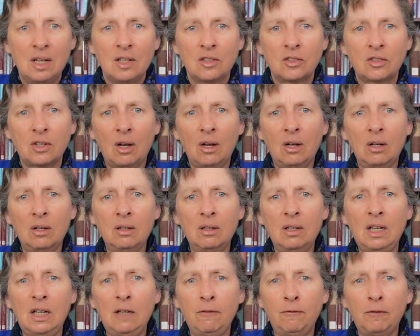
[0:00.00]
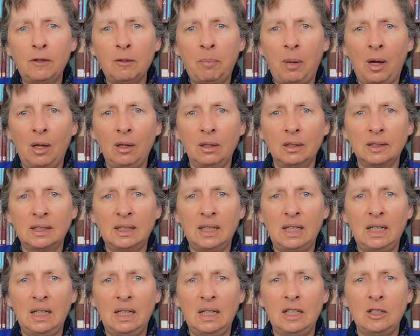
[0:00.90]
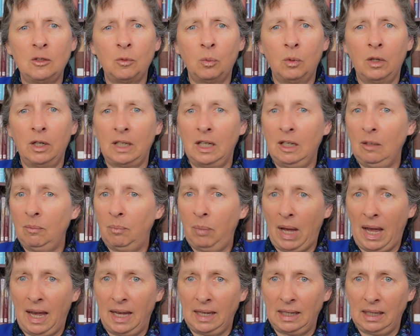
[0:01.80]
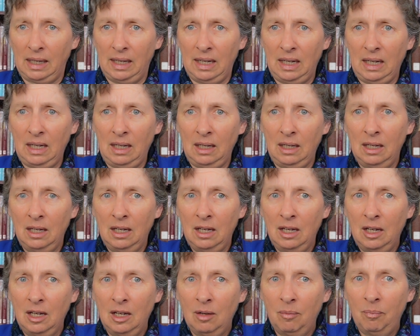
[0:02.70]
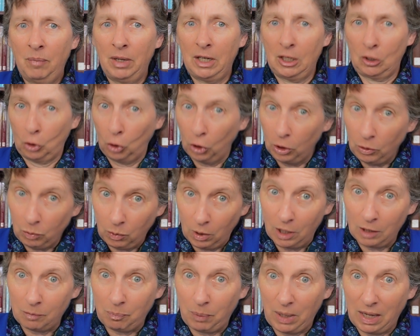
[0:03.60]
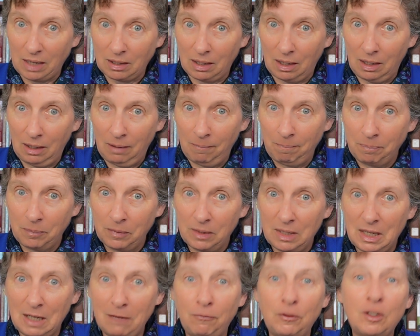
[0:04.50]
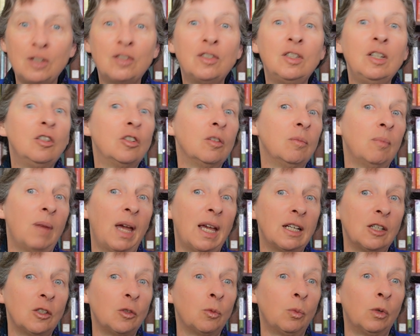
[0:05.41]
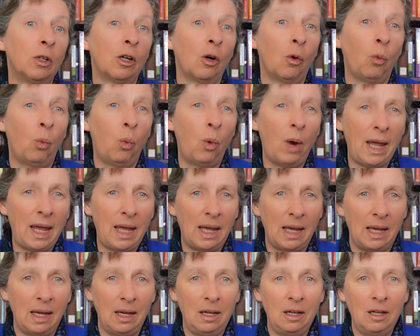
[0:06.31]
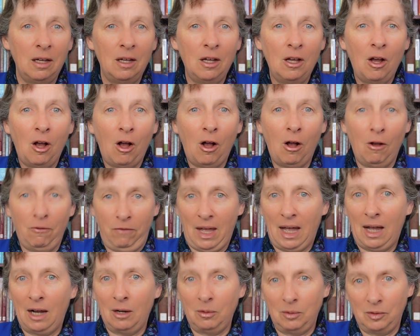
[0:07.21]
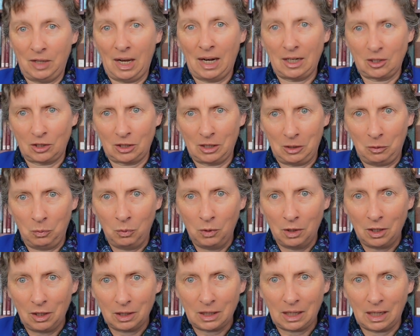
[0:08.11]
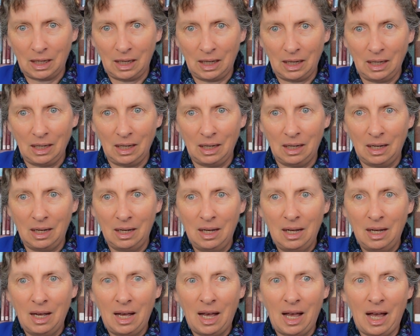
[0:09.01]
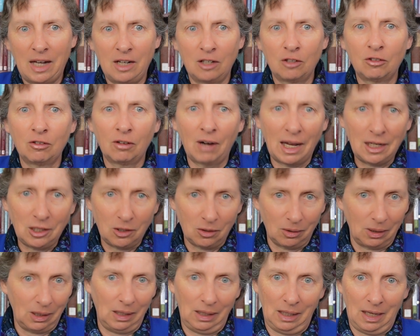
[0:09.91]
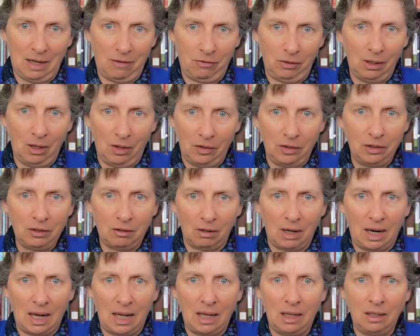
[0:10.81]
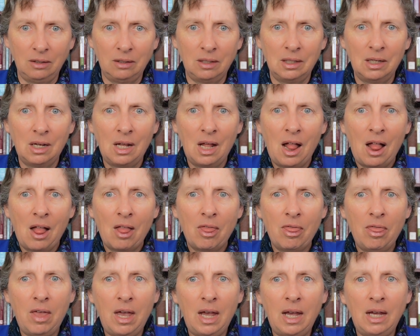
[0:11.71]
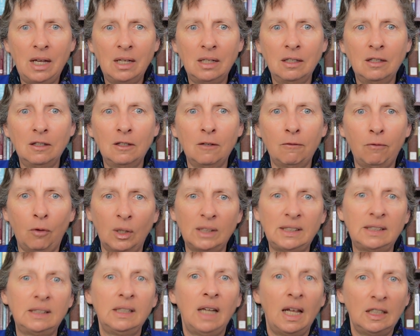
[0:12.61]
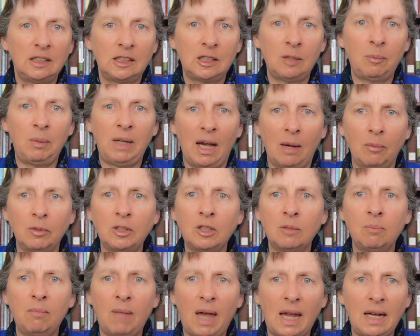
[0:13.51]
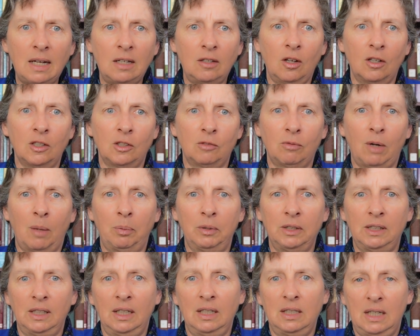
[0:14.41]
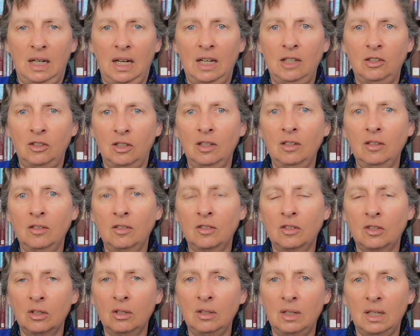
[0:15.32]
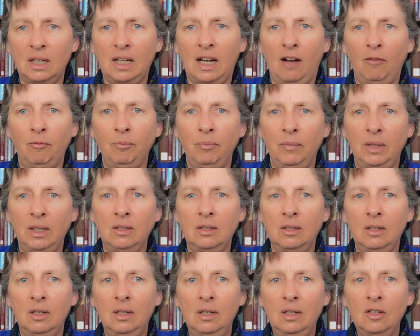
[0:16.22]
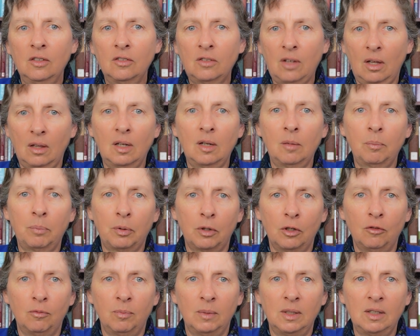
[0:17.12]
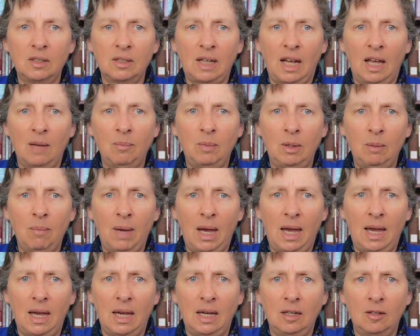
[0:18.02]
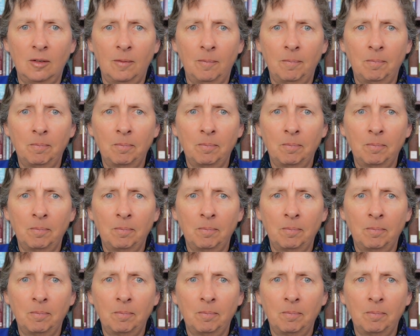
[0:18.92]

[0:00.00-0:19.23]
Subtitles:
So if the policy is working badly, but it could work better if decision makers were aware of how it was actually working at a granular level on the ground, then the voice needs to be able to make those representations to the government so that improvements can be made.